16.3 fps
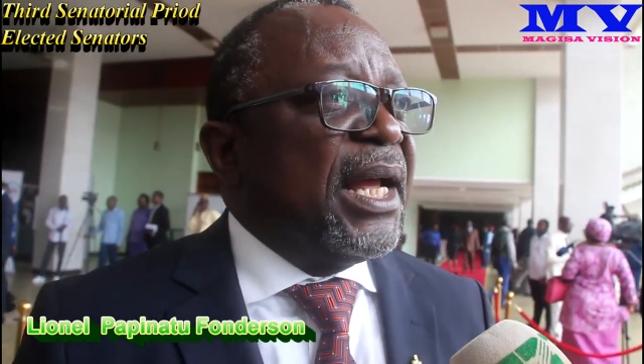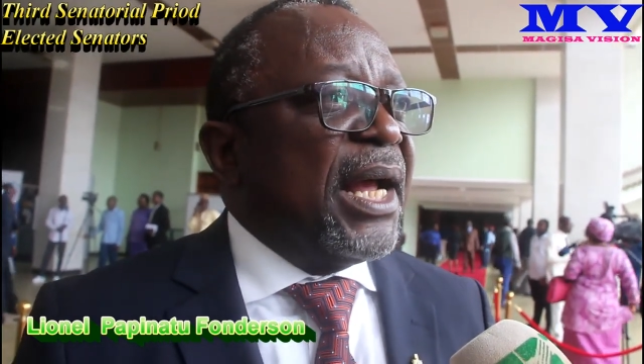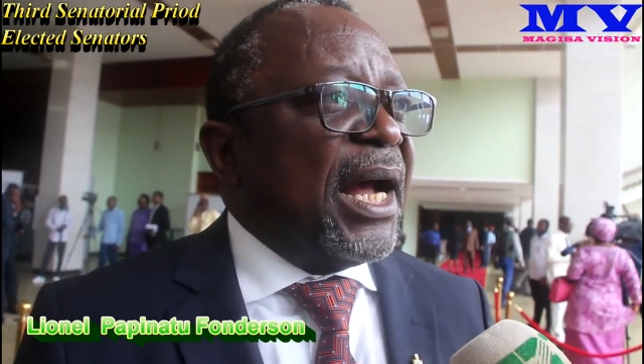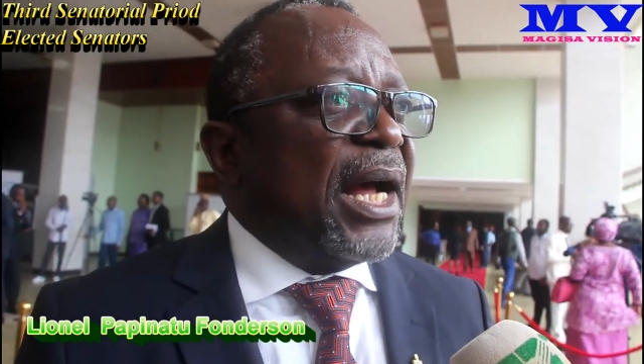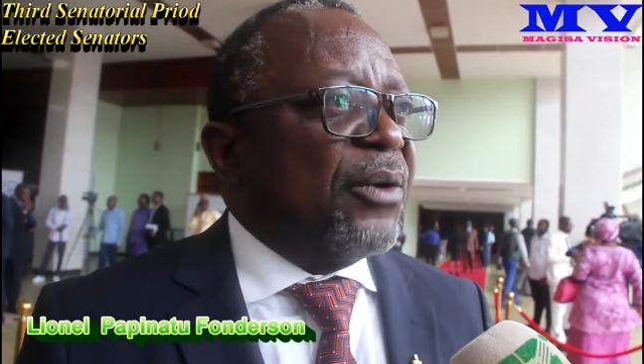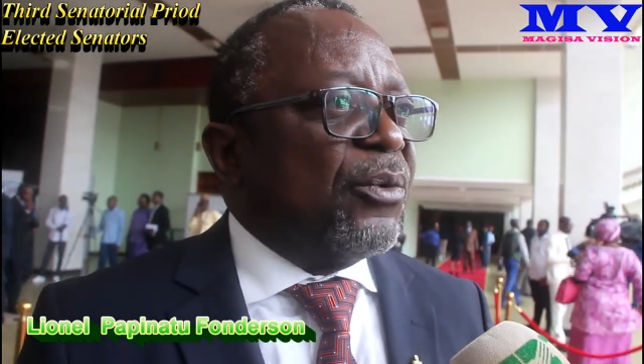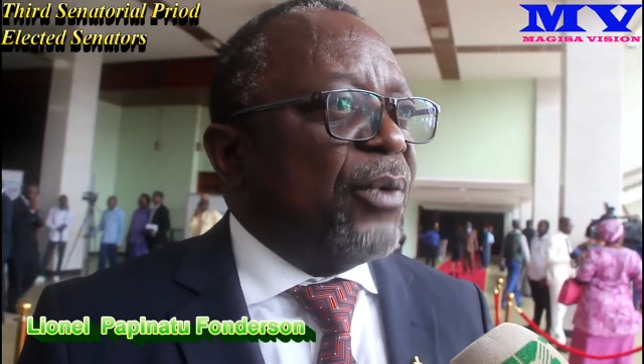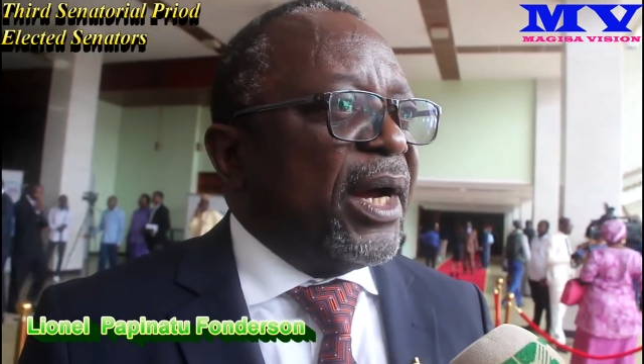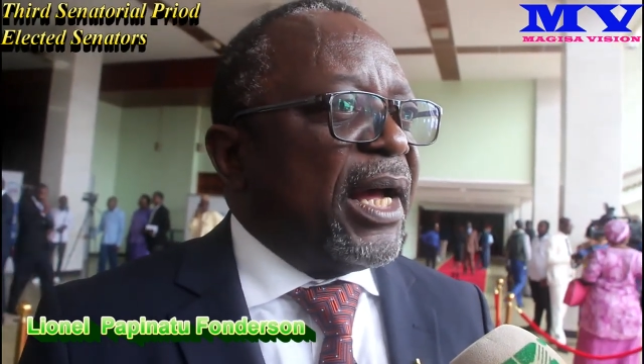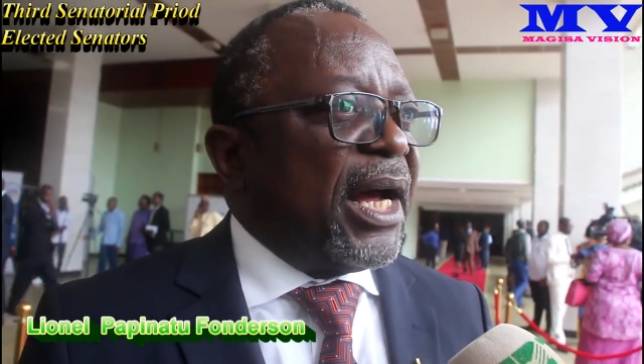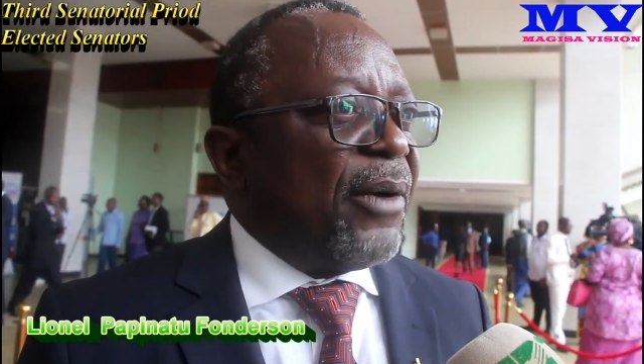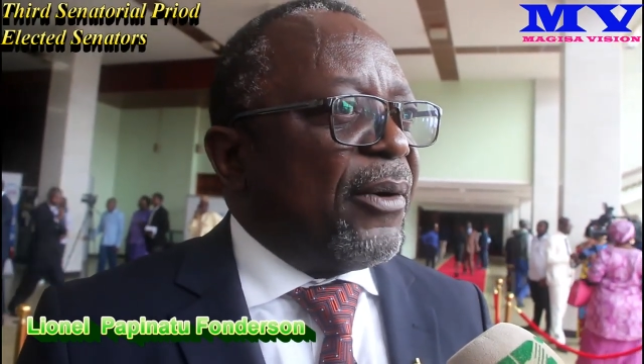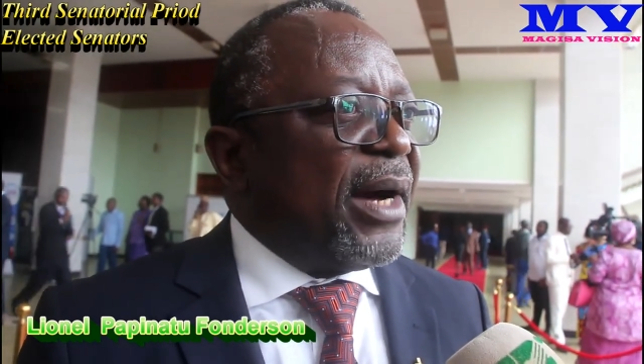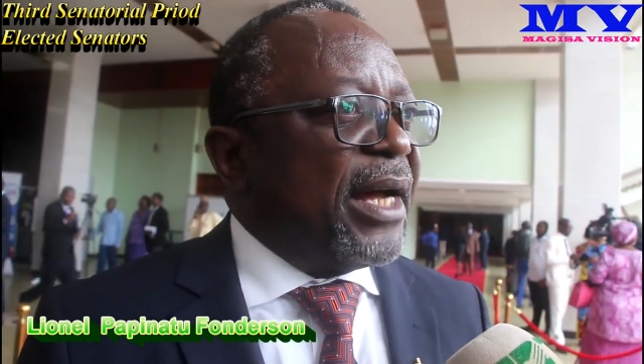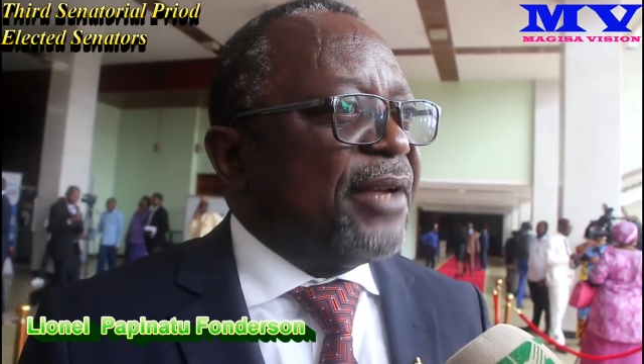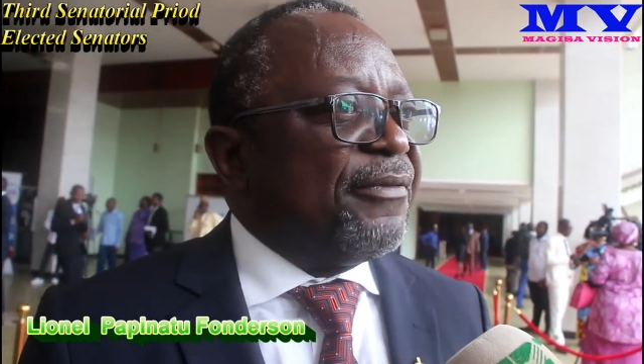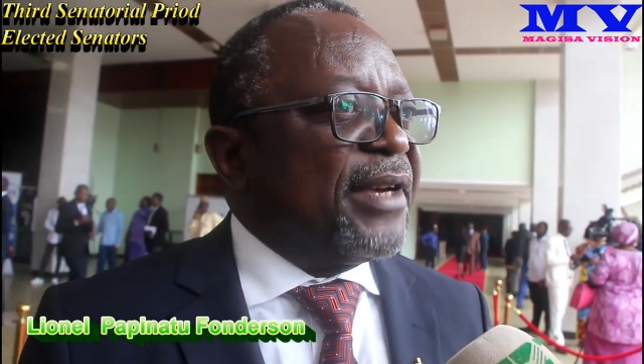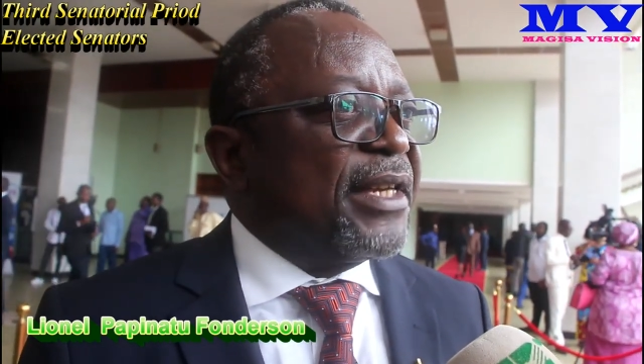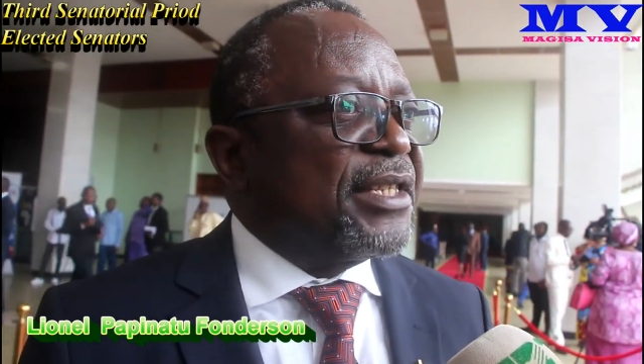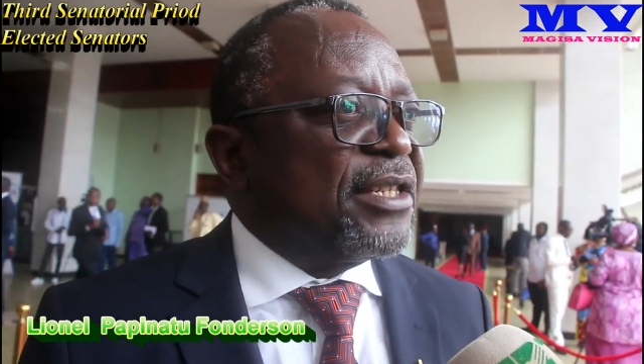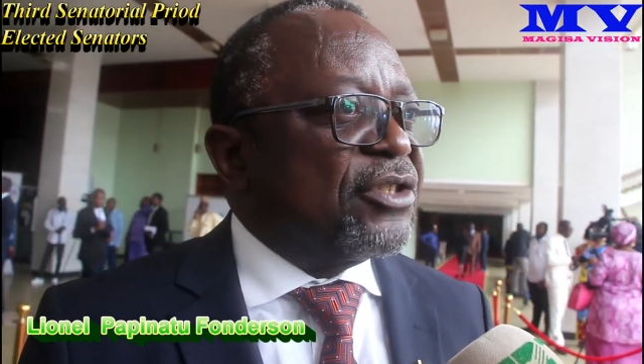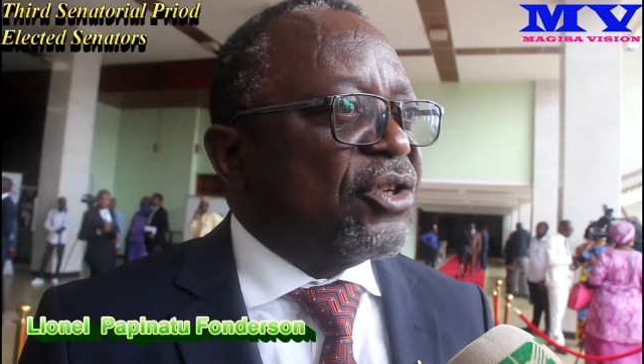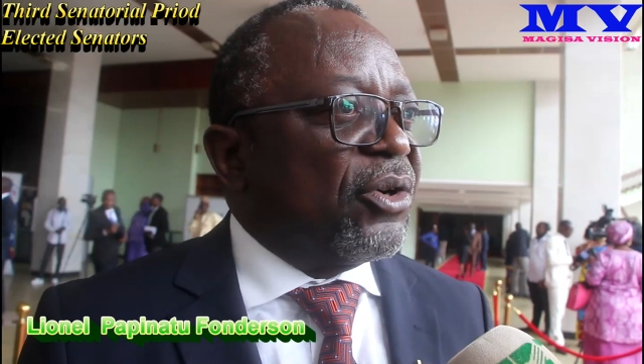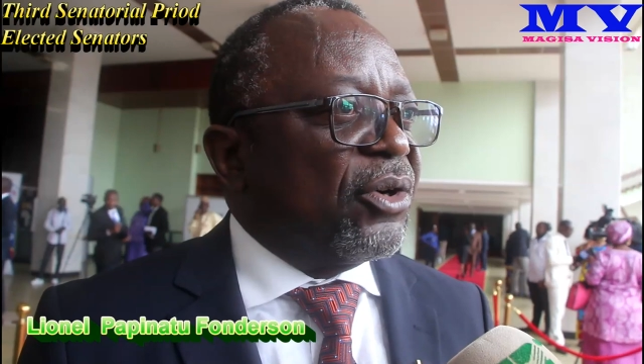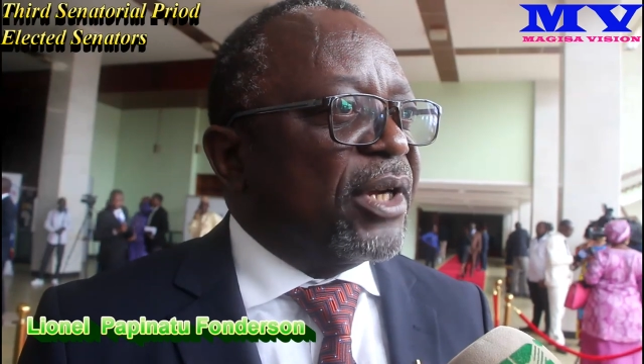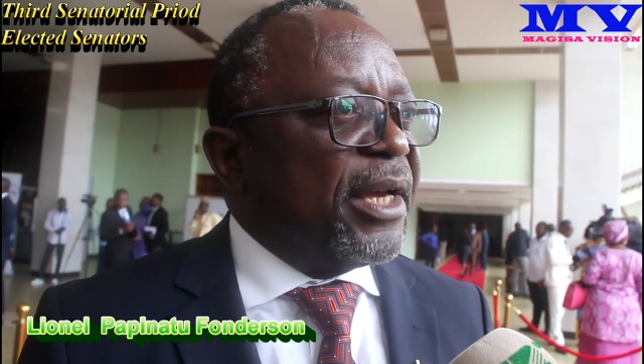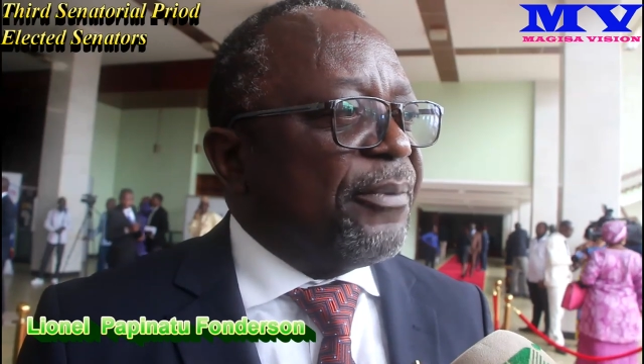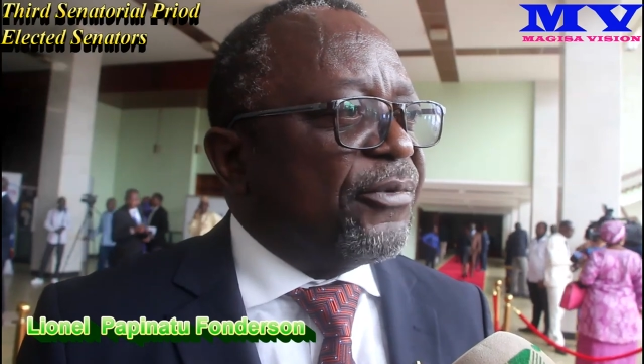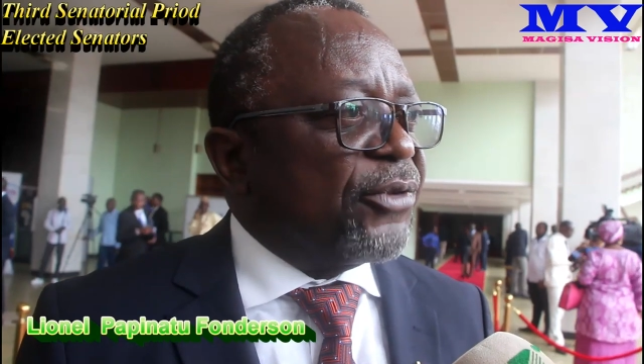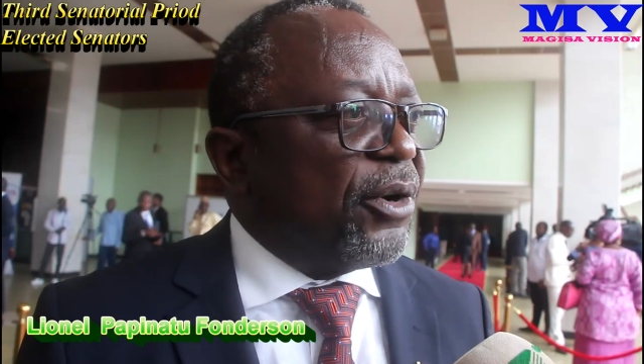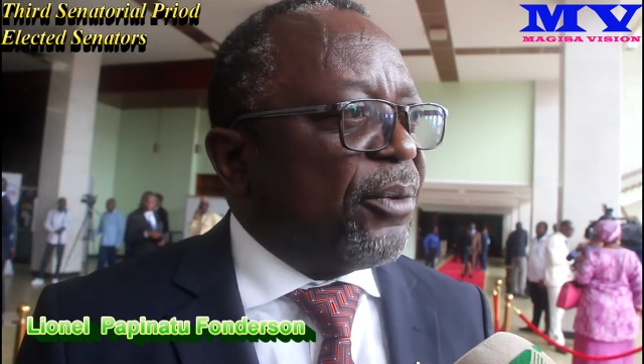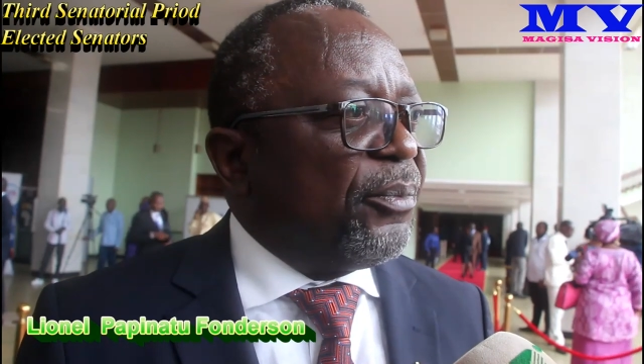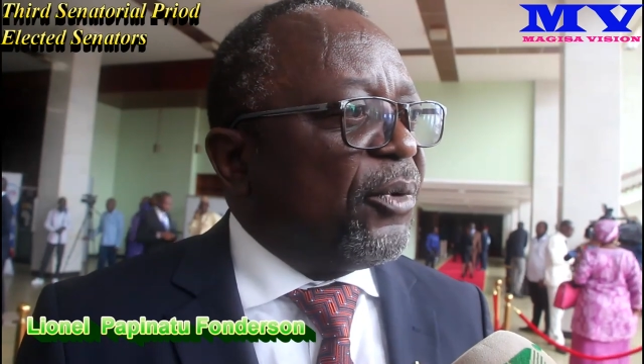and where our investiture came
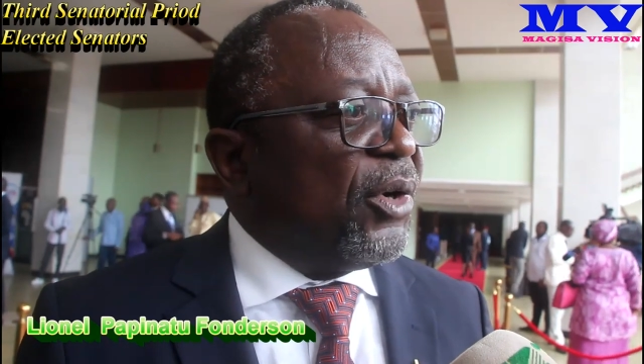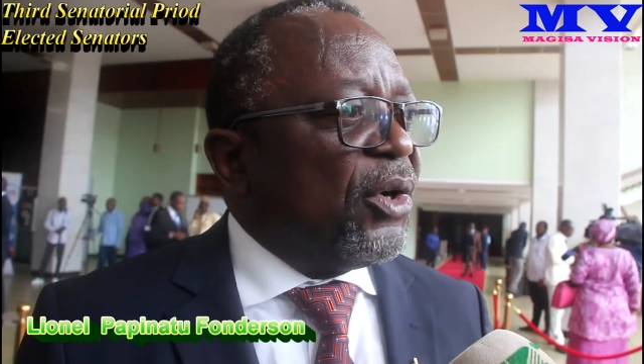from.